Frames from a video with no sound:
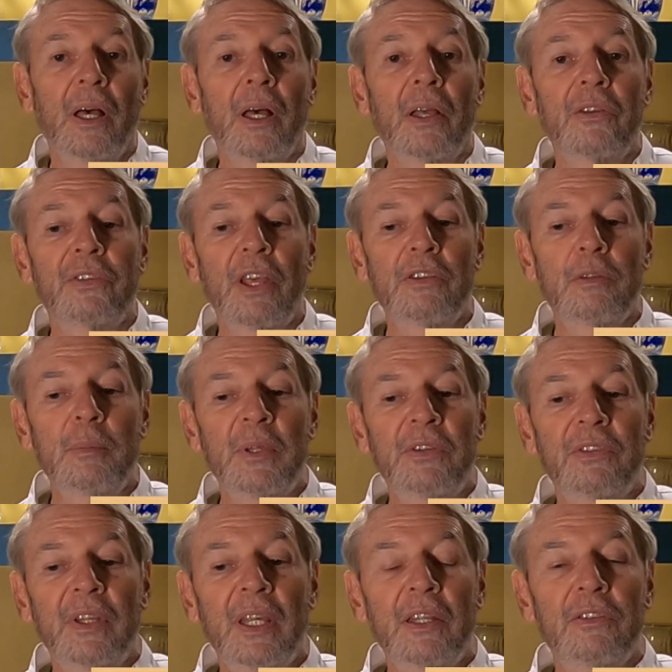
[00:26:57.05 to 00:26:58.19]
uh, sesame
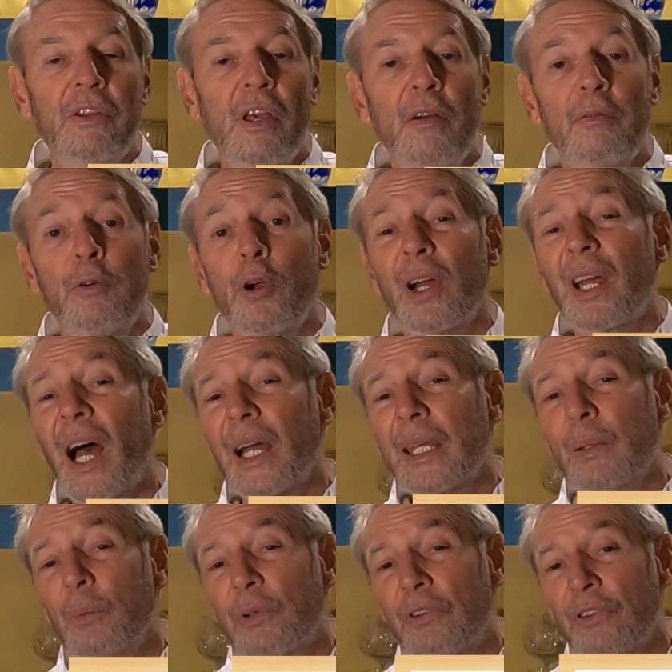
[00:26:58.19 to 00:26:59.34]
seeds,
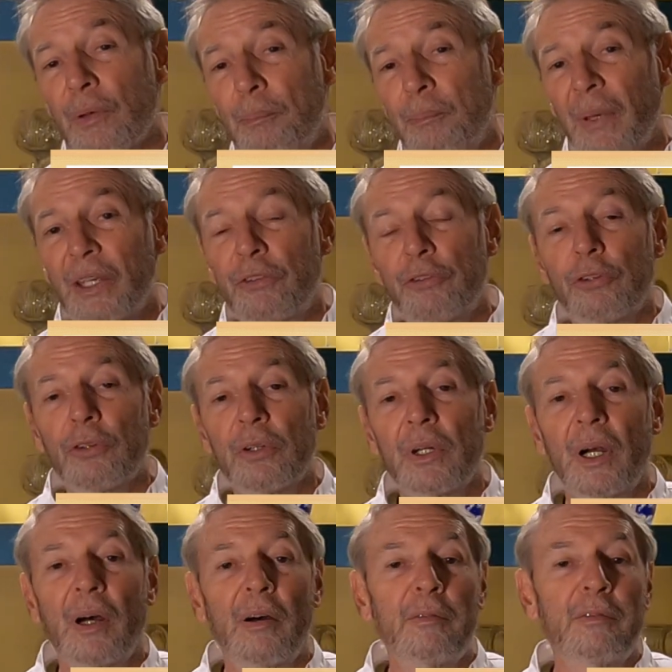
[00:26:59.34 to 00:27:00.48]
furikake, which is a
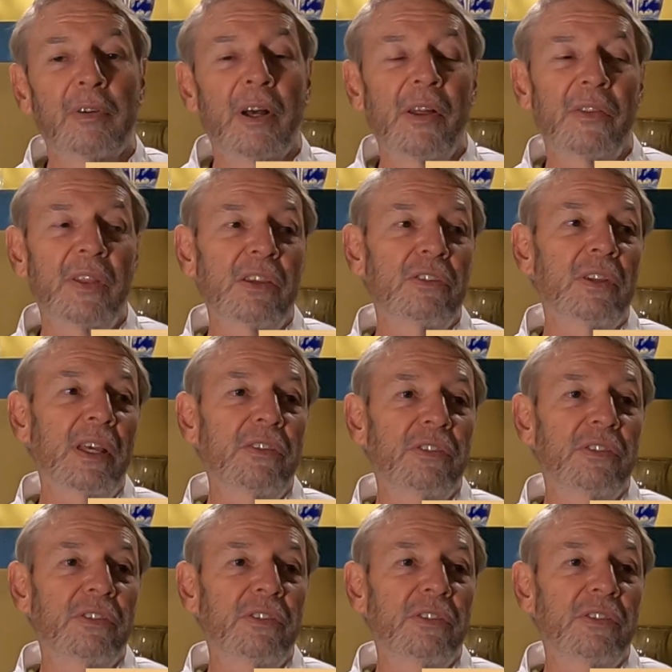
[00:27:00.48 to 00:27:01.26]
mixture of uh, things